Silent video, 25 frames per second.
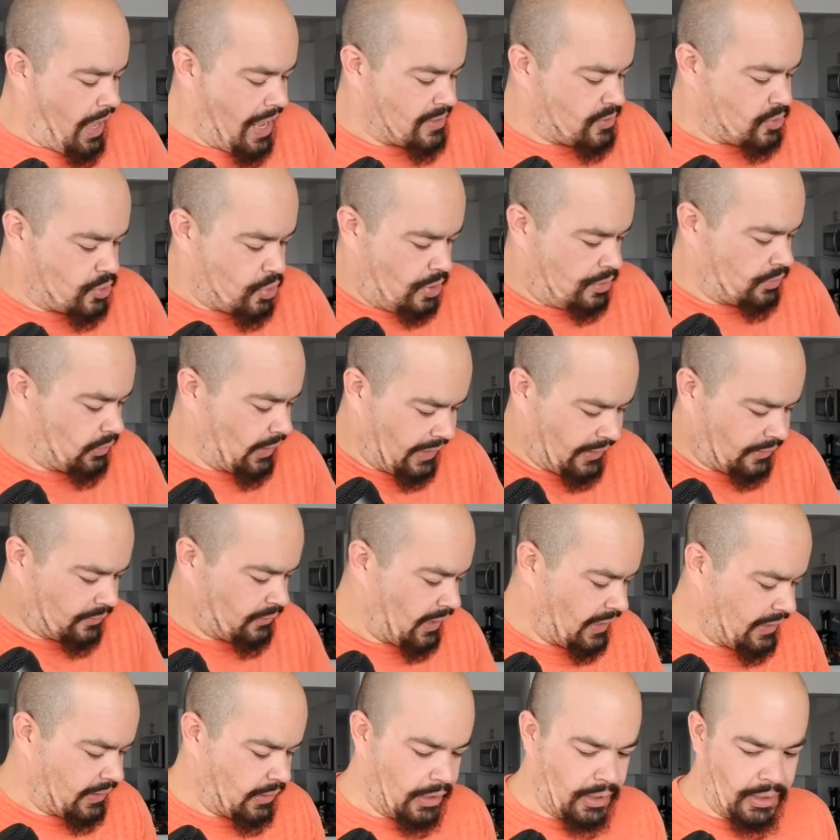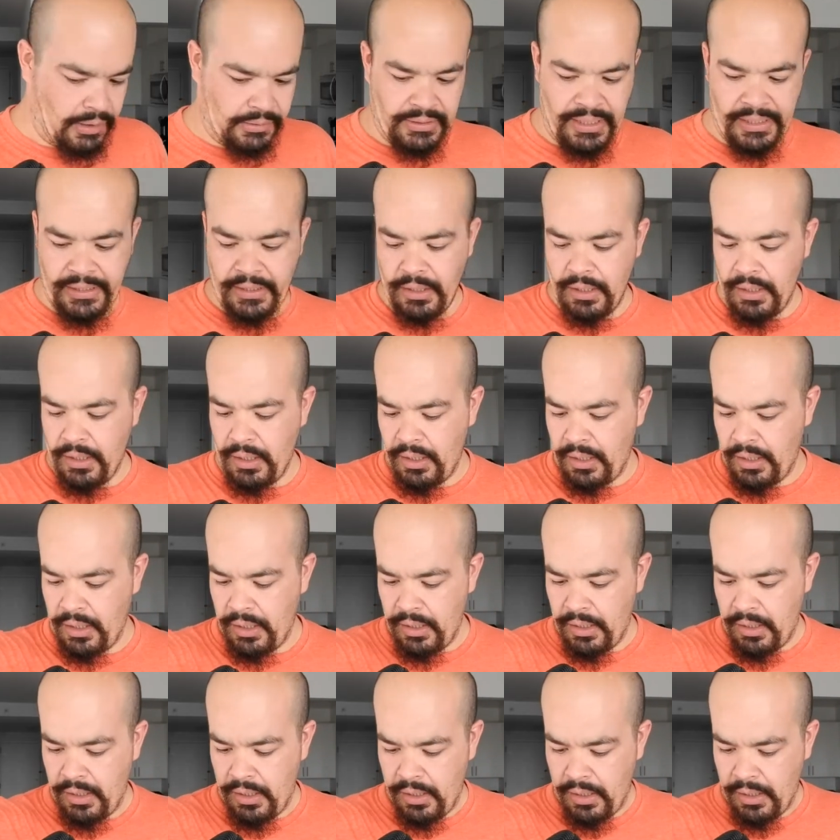and like
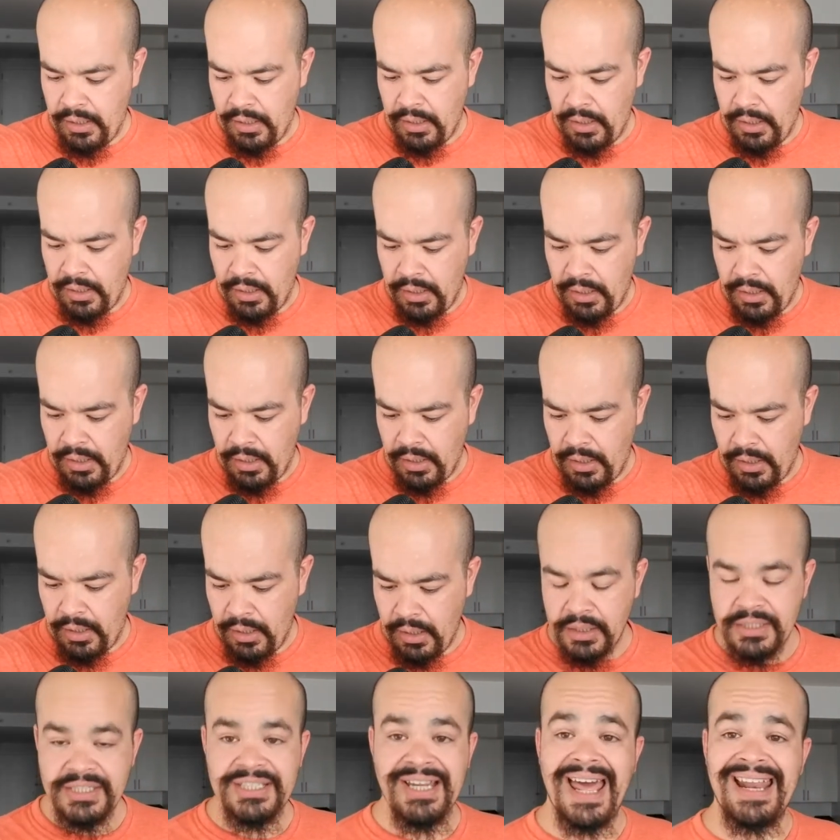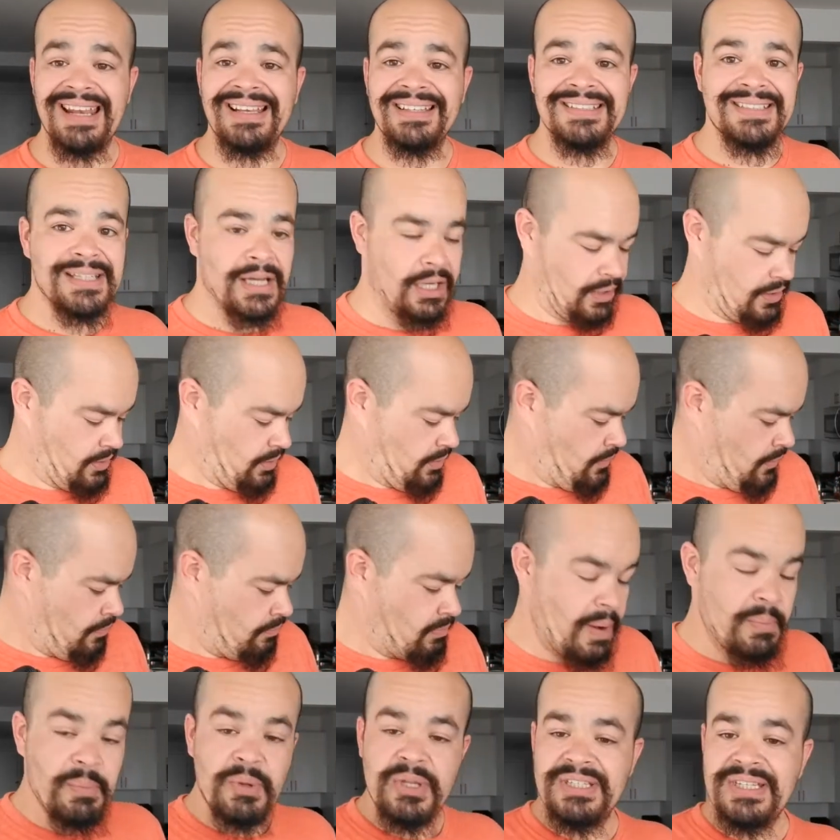a Donald Duck.
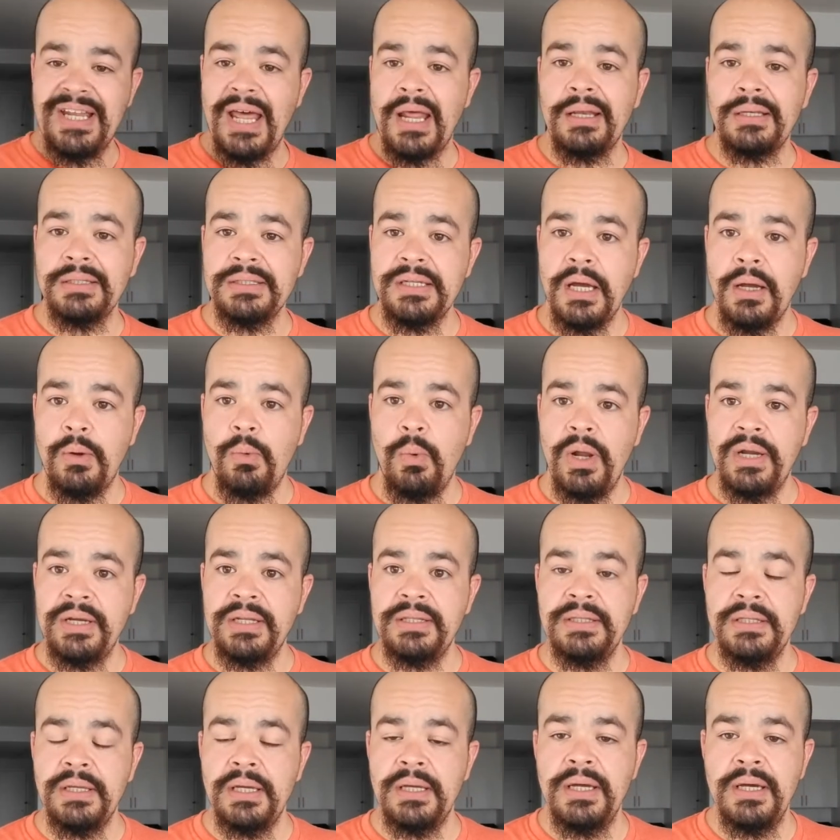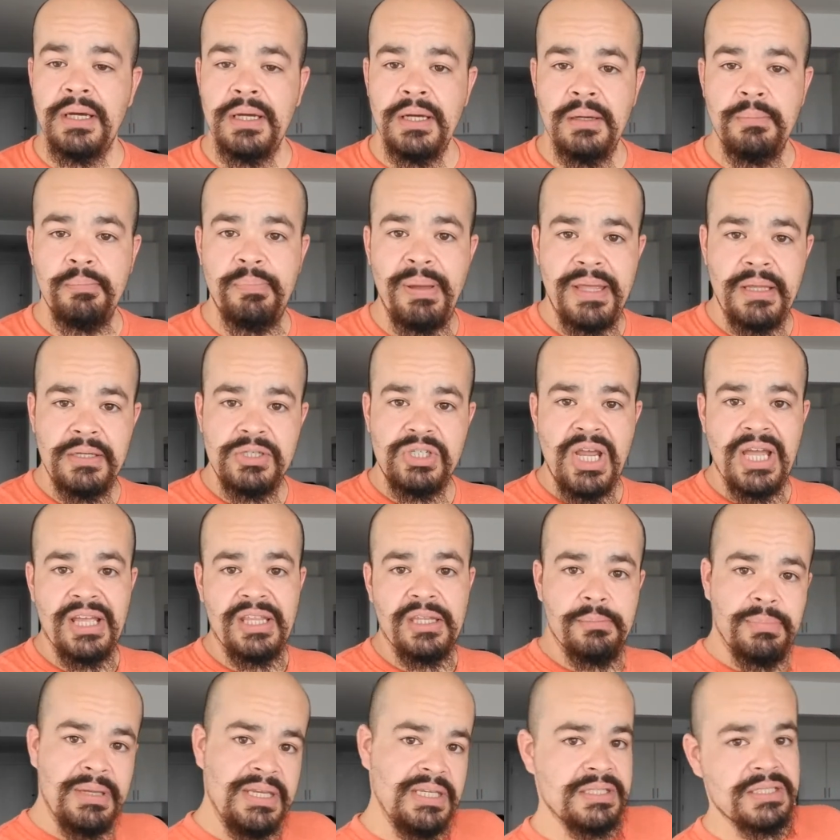Remember the Donald Duck one in the Jack
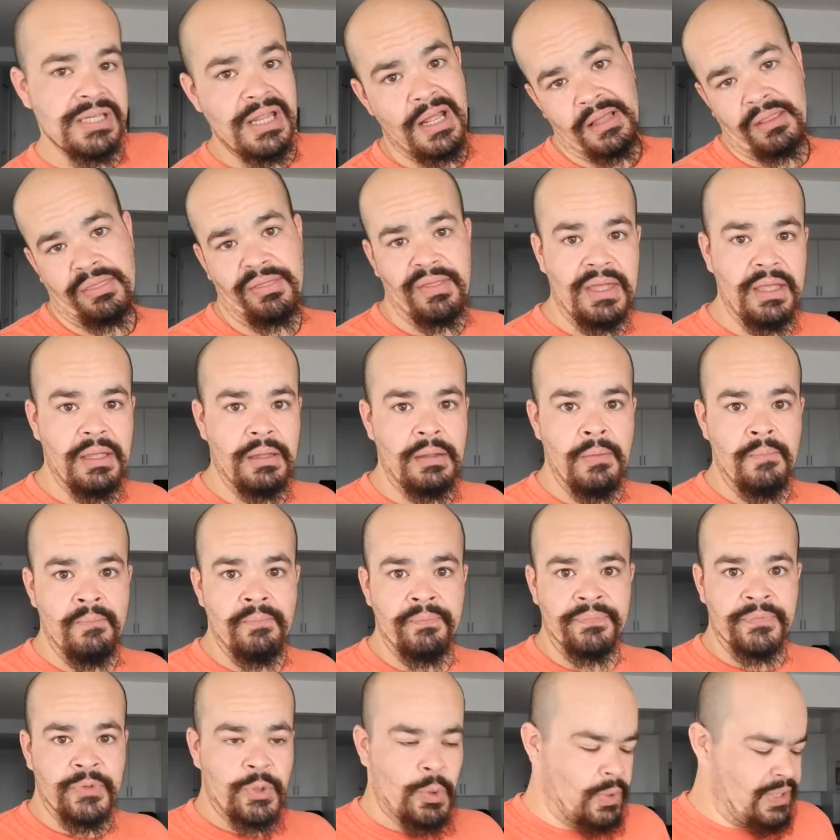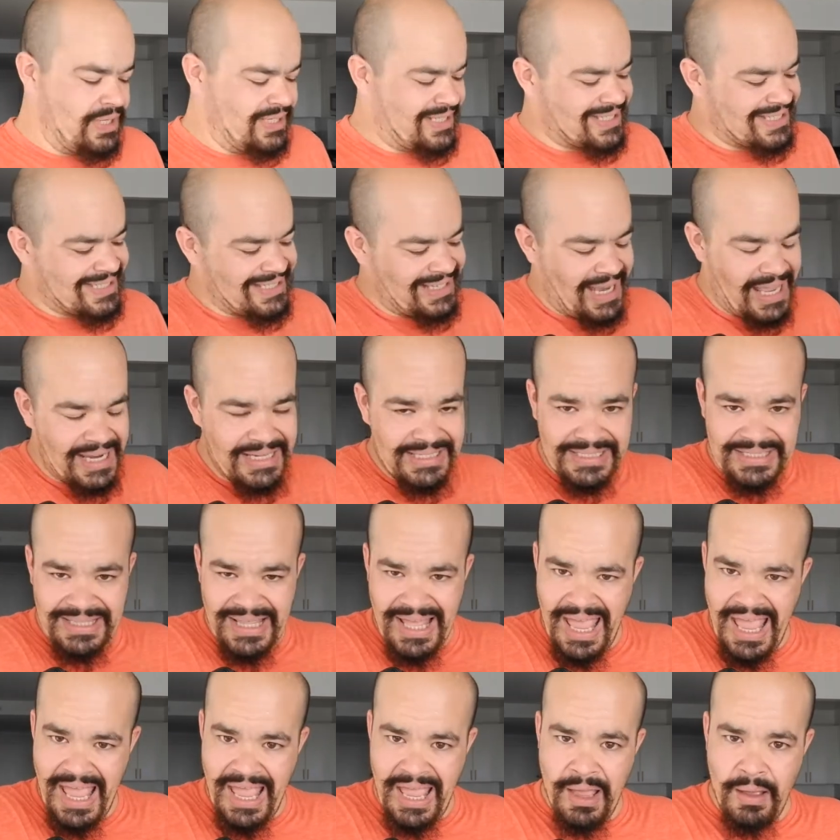and the Beanstalk thing, where he sliced
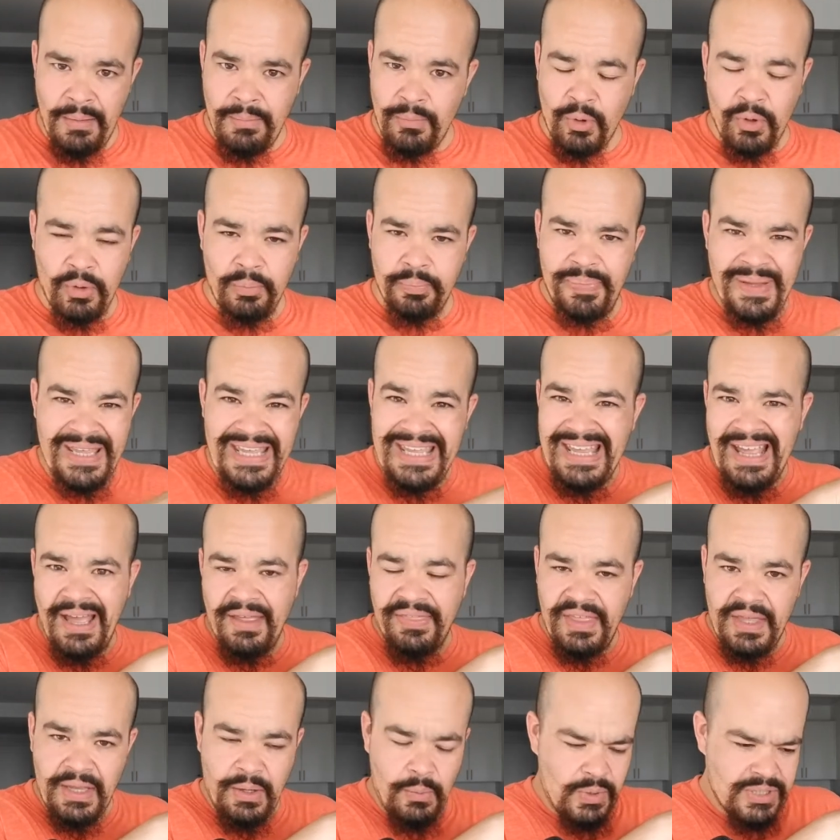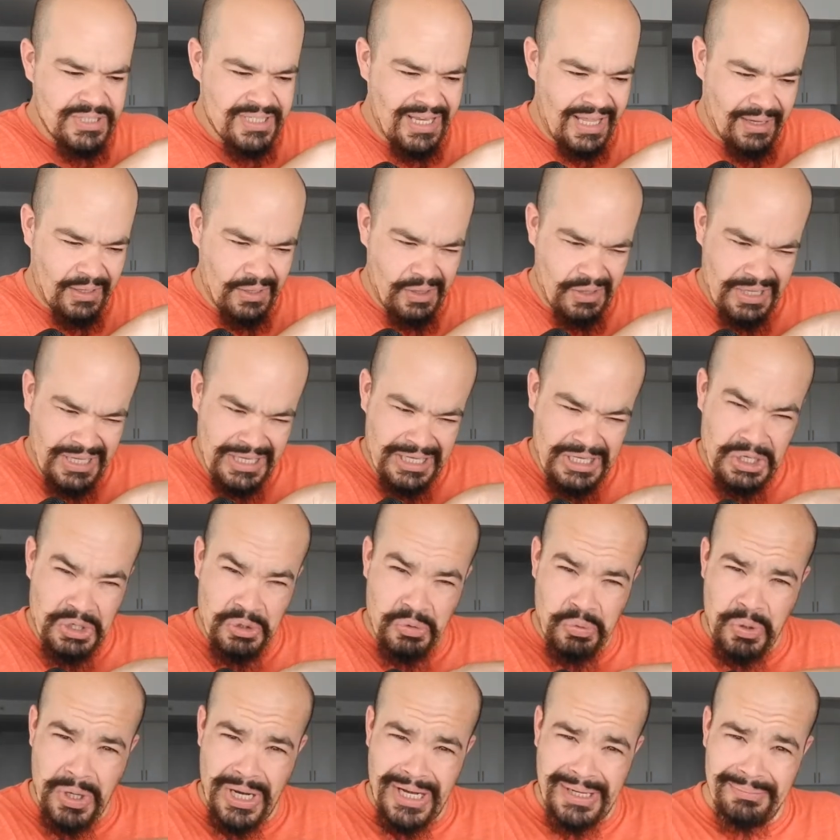the ham or pea? I think it was like
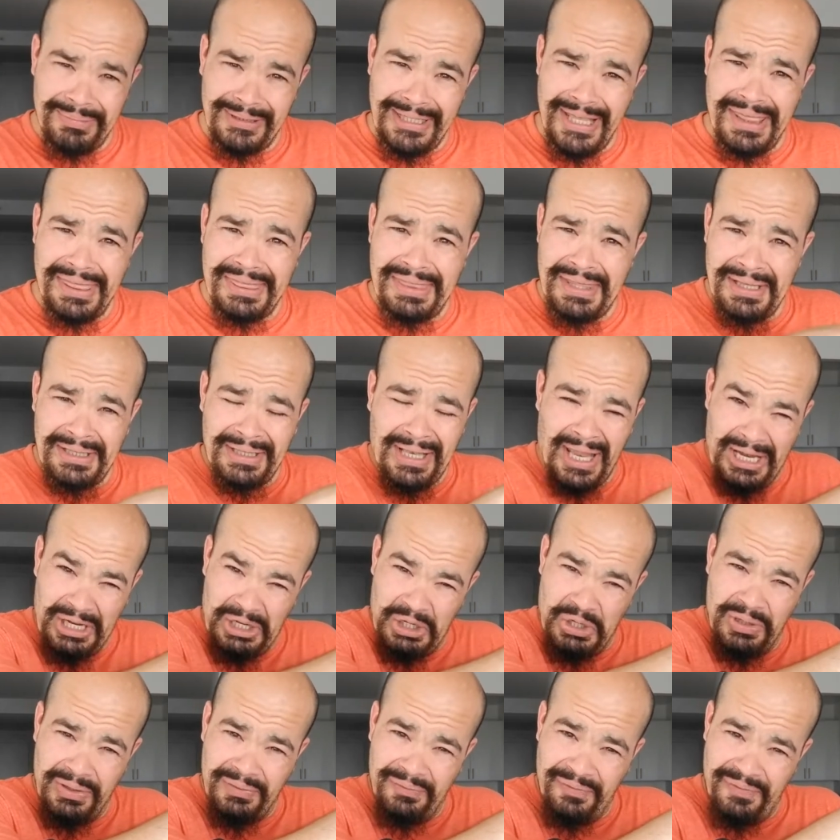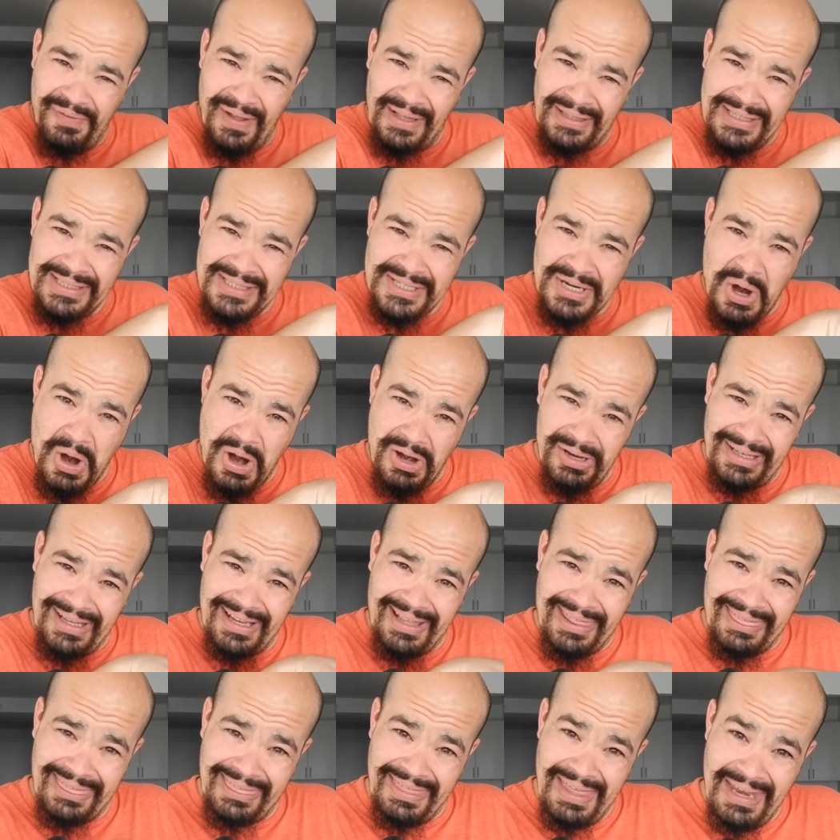incredibly thin, like Goodfellas
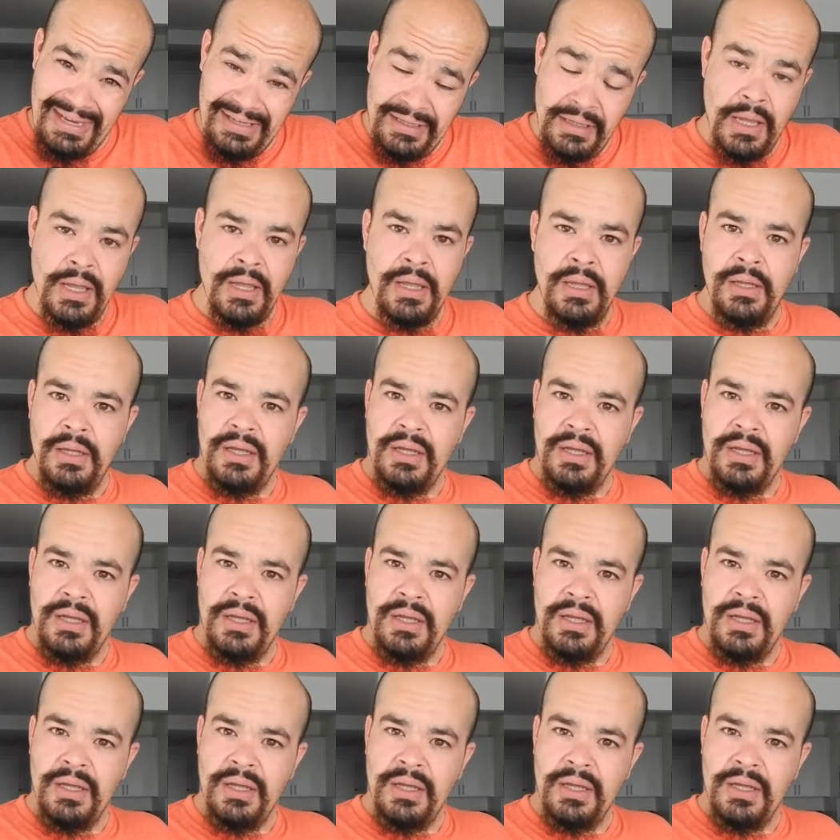garlic thin.